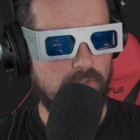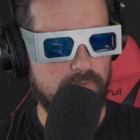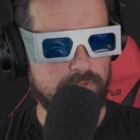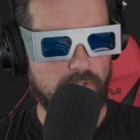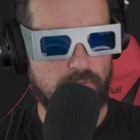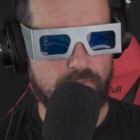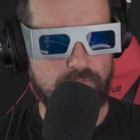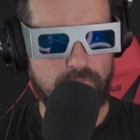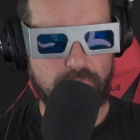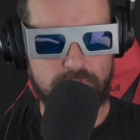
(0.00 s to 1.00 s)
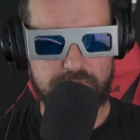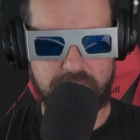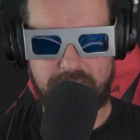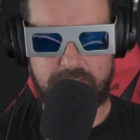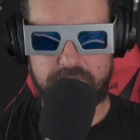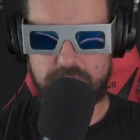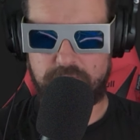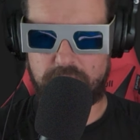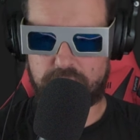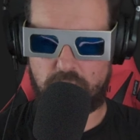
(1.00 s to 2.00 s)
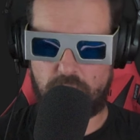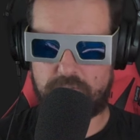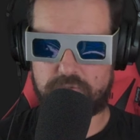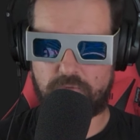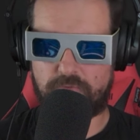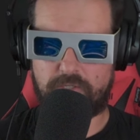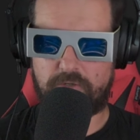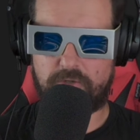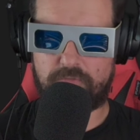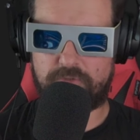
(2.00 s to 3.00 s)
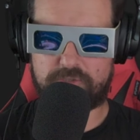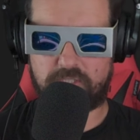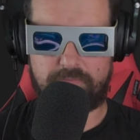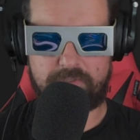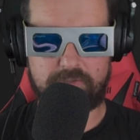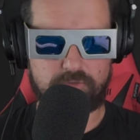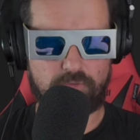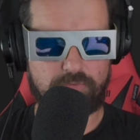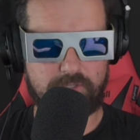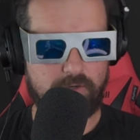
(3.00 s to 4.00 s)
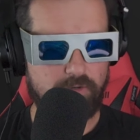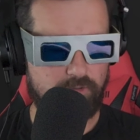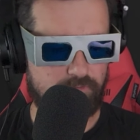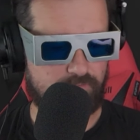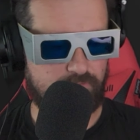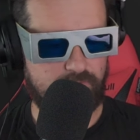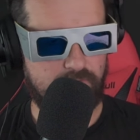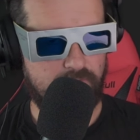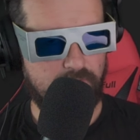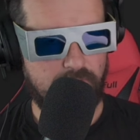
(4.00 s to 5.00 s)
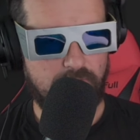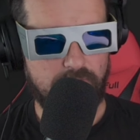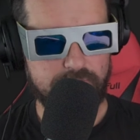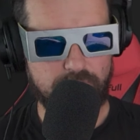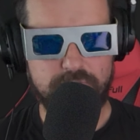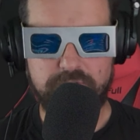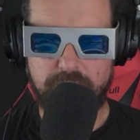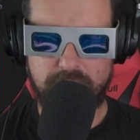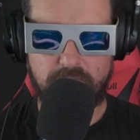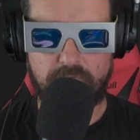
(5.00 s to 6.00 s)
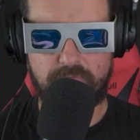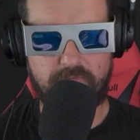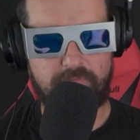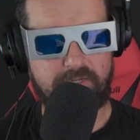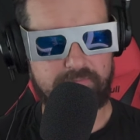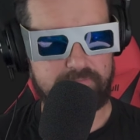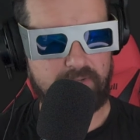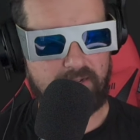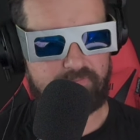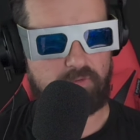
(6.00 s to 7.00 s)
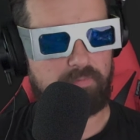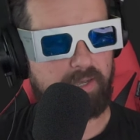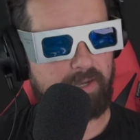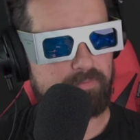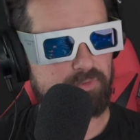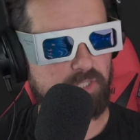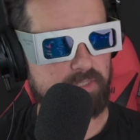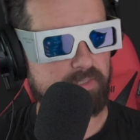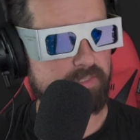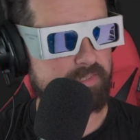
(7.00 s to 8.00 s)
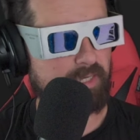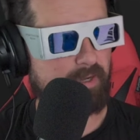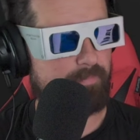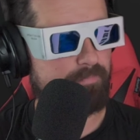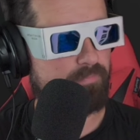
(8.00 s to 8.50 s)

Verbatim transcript: So they're saying it's it's going toward the earth. It's coming toward the earth. So there's something I want everybody to be mindful about. Check this out.